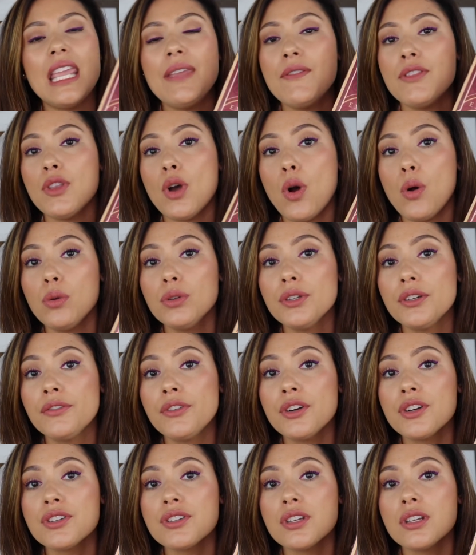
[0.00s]
even the older
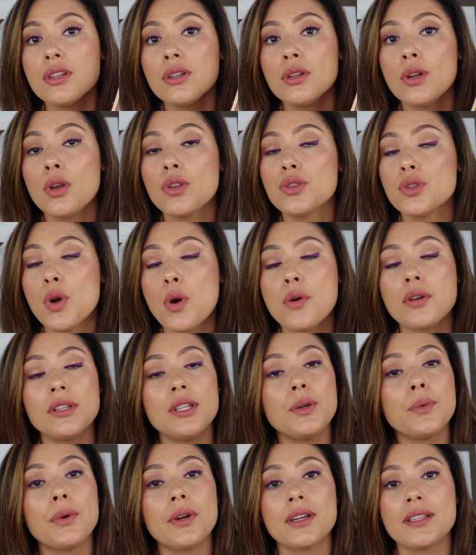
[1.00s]
version
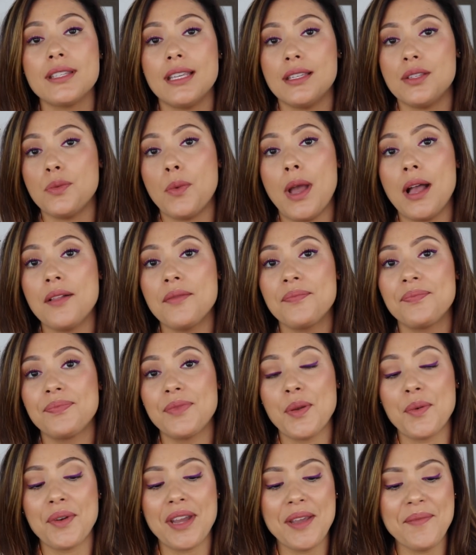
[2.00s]
totally works as well,
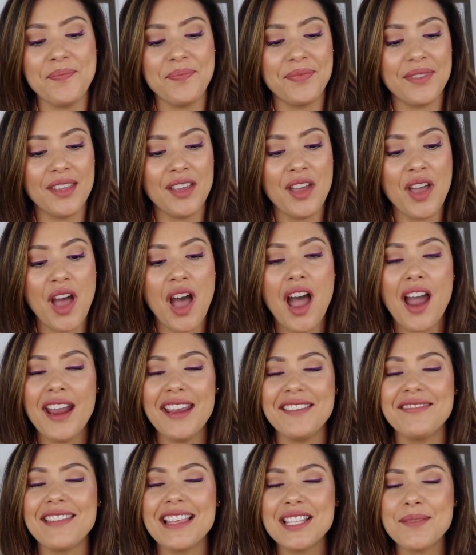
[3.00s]
okay? All
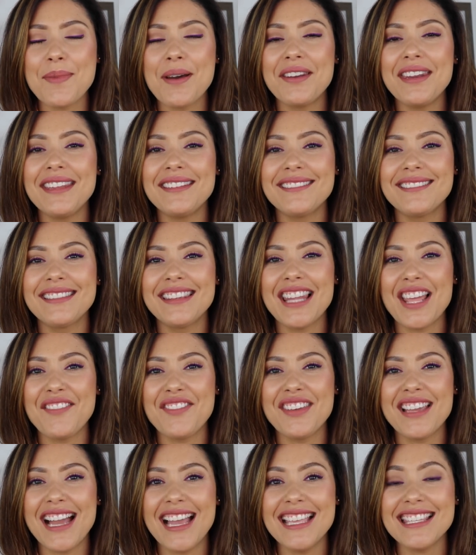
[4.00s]
right, that's about it.
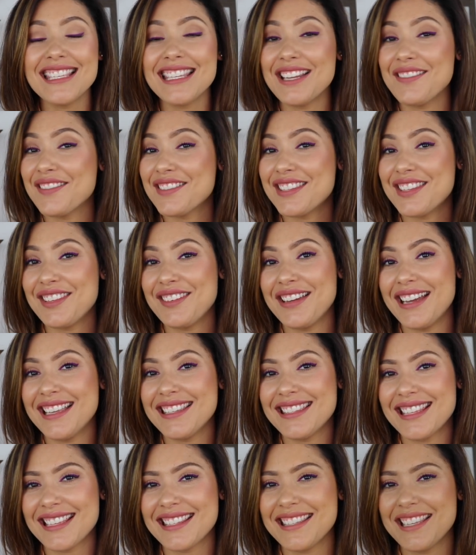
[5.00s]
Love you guys, and I will see you
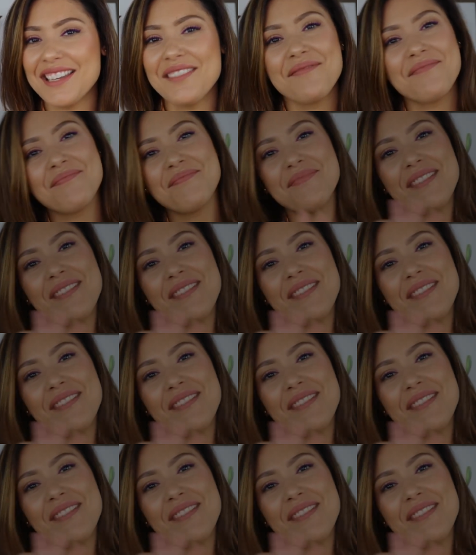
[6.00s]
guys next time.